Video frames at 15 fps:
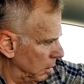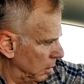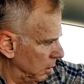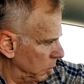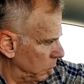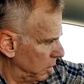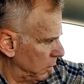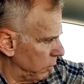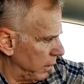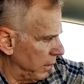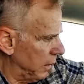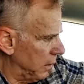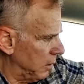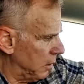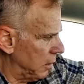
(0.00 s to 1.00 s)
whenever
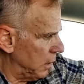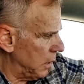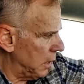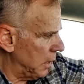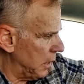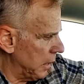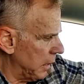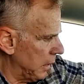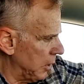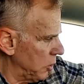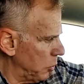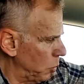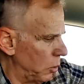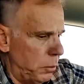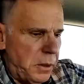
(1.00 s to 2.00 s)
I get done eating, I
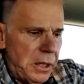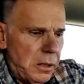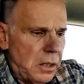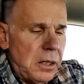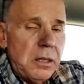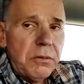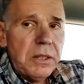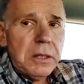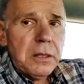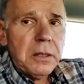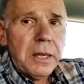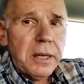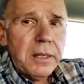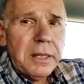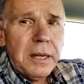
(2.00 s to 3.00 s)
guess we'll be leaving
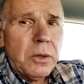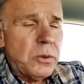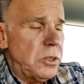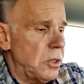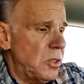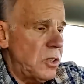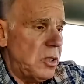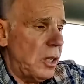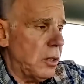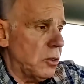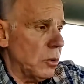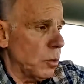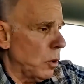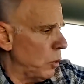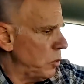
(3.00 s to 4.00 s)
and heading out to
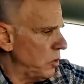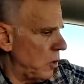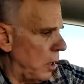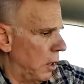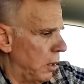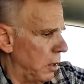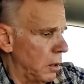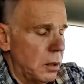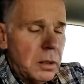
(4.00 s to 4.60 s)
Santa Rosa.